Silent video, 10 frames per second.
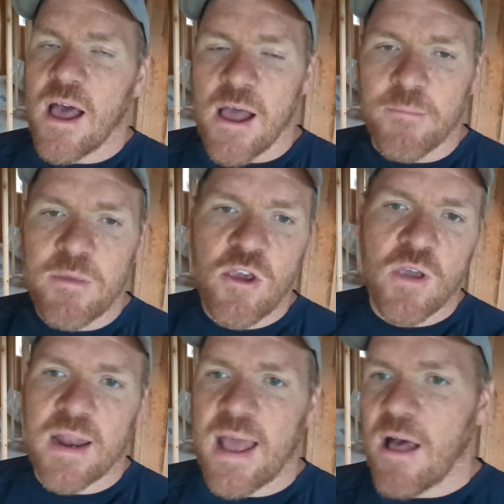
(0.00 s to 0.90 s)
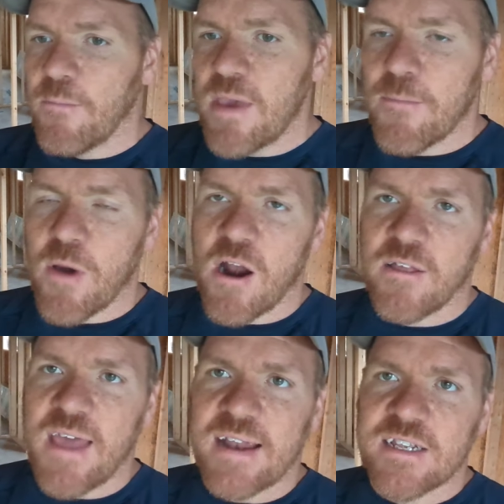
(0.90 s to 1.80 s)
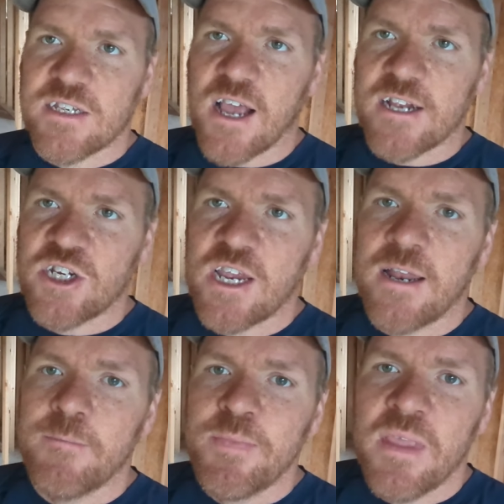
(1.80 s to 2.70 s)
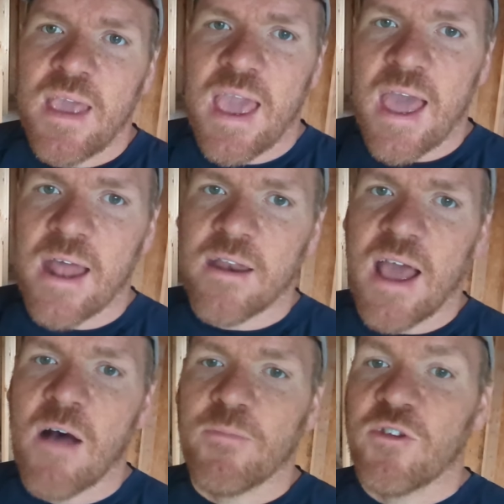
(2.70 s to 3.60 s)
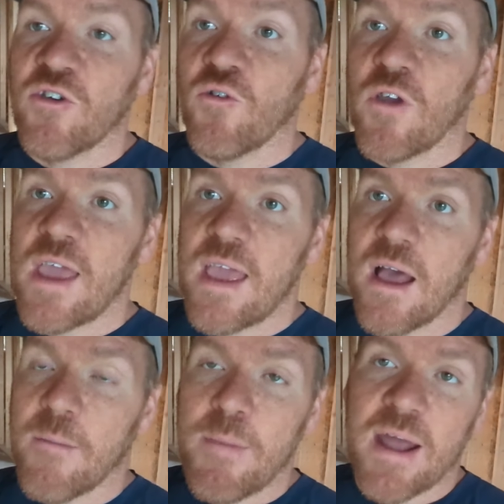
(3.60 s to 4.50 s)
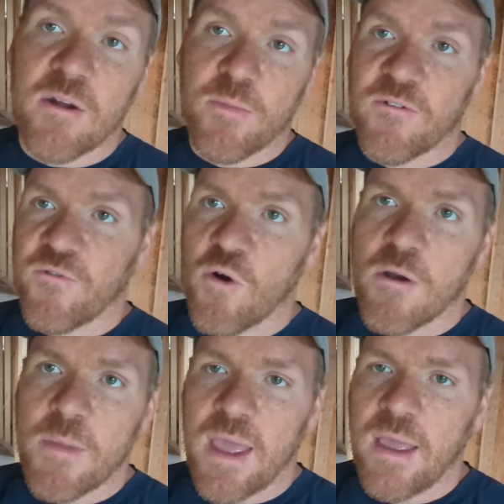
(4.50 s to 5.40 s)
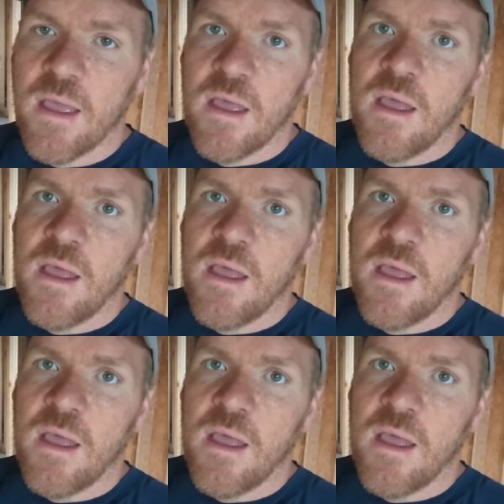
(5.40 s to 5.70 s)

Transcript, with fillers: um, you can help be a part of that discussion and help to create a better performing